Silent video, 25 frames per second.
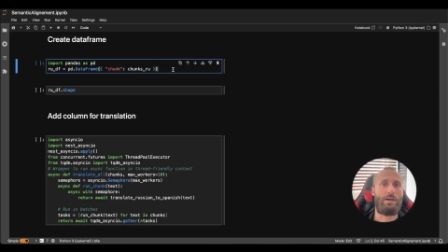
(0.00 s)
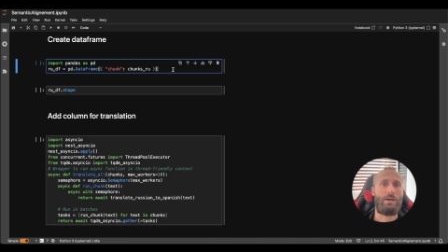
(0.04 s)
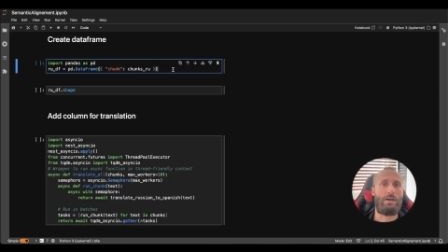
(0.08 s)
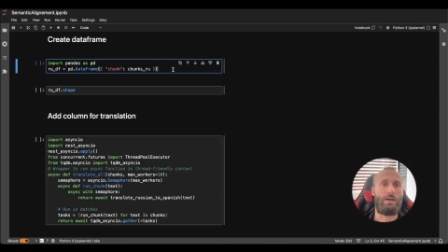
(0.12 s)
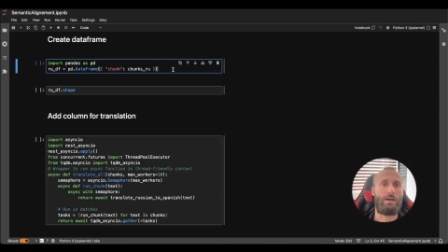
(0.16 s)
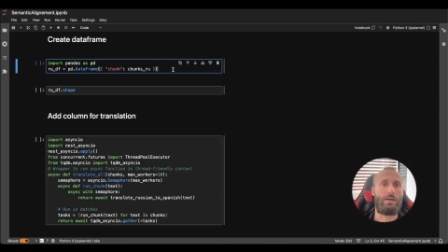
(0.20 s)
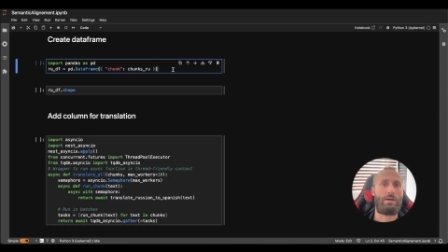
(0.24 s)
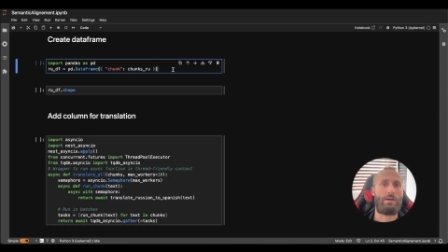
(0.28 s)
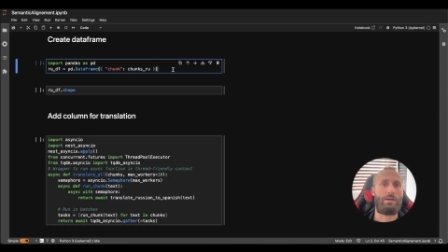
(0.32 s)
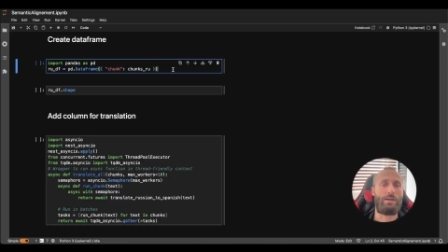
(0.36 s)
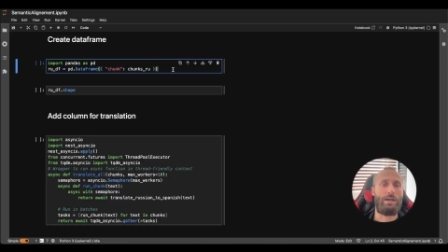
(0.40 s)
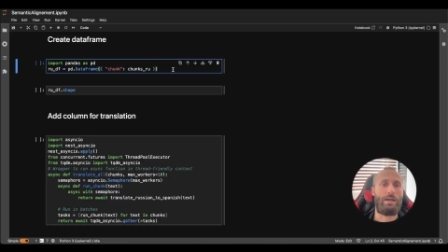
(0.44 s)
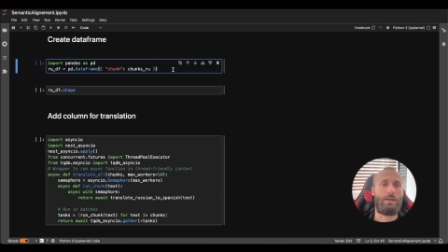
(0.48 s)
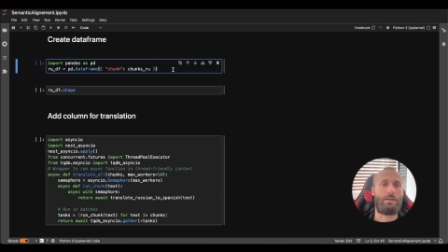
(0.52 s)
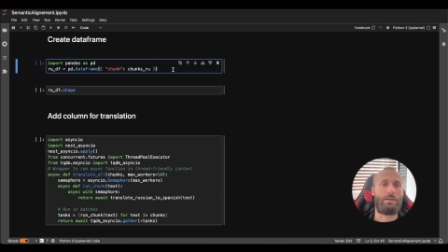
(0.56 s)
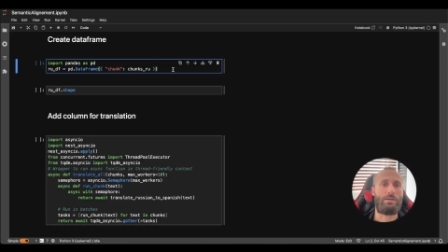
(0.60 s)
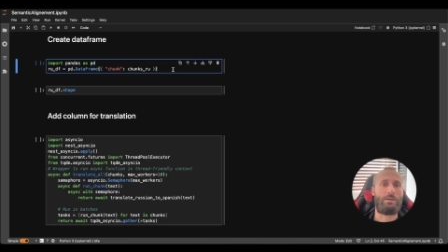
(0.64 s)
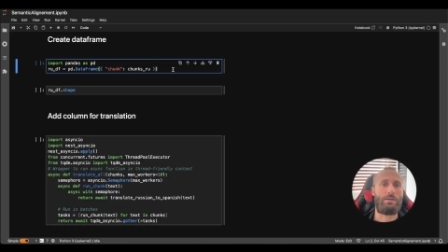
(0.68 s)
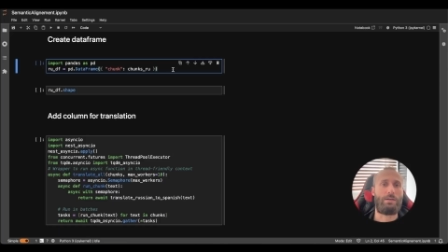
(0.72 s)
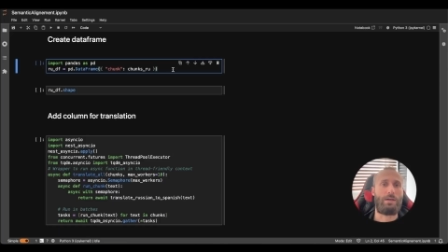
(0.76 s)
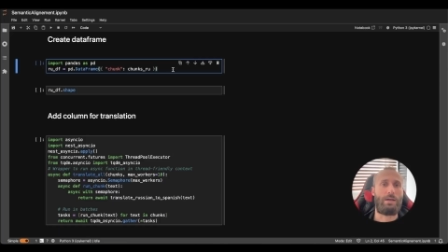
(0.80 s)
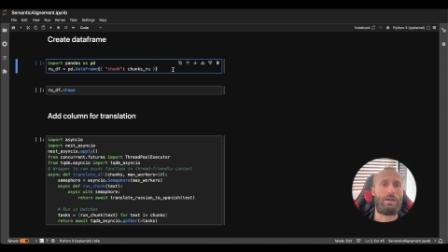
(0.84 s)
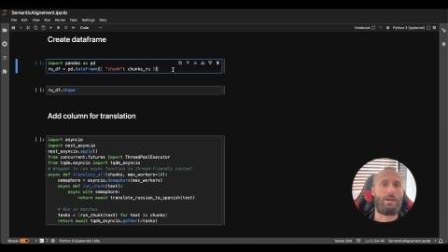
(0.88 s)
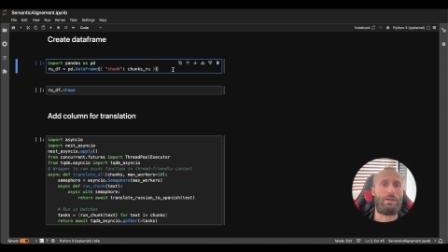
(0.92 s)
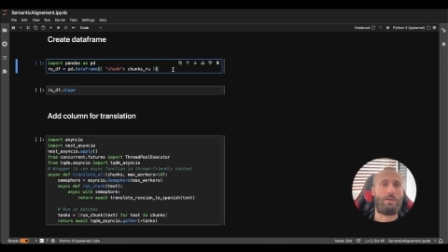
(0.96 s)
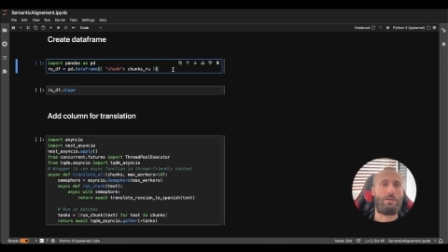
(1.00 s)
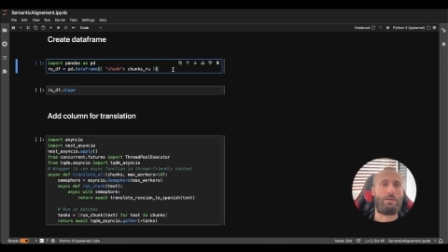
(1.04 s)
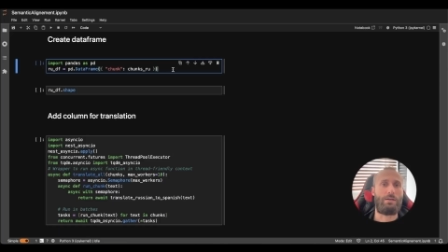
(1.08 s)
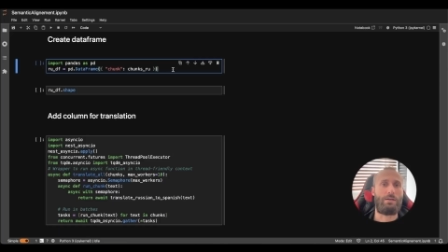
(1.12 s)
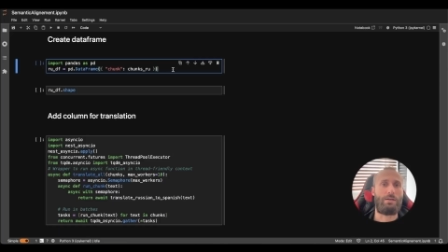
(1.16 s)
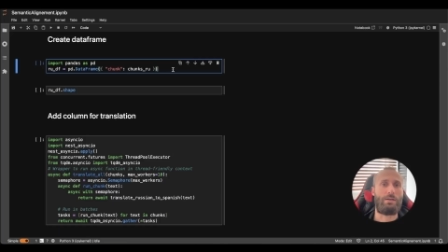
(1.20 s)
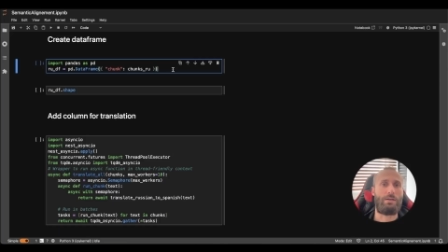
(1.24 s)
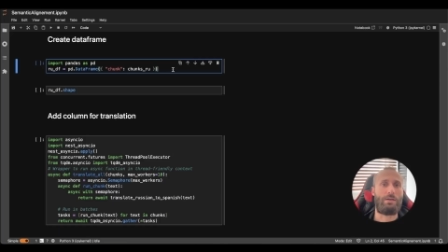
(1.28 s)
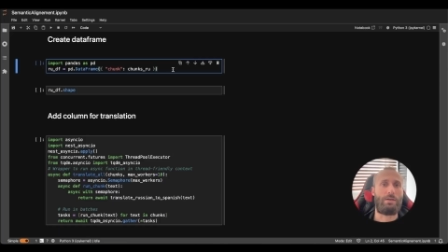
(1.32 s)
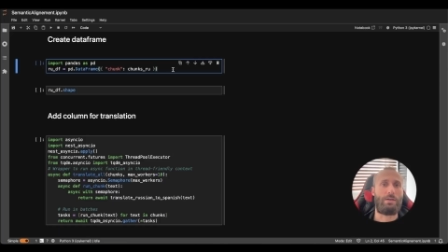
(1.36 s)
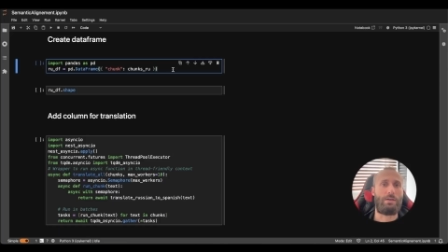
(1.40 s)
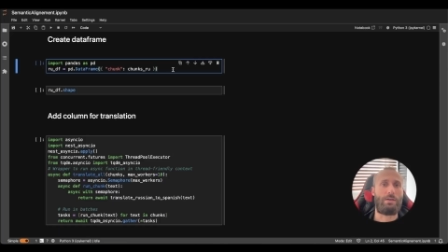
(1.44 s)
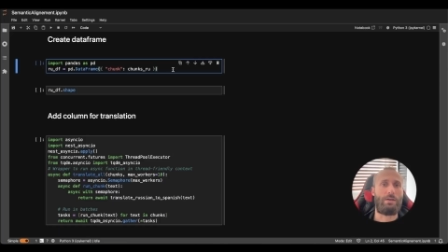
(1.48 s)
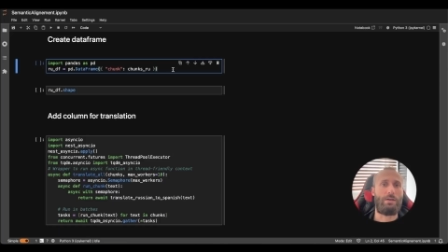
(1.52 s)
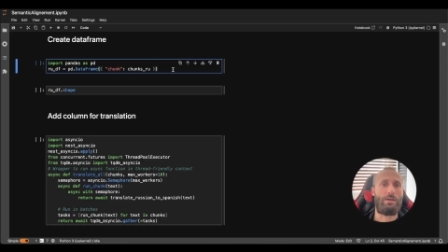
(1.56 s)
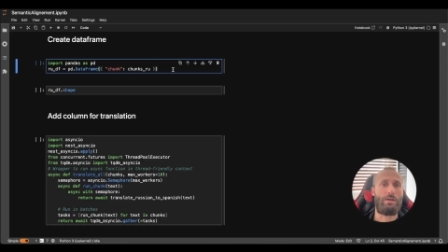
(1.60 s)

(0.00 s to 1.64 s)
connected and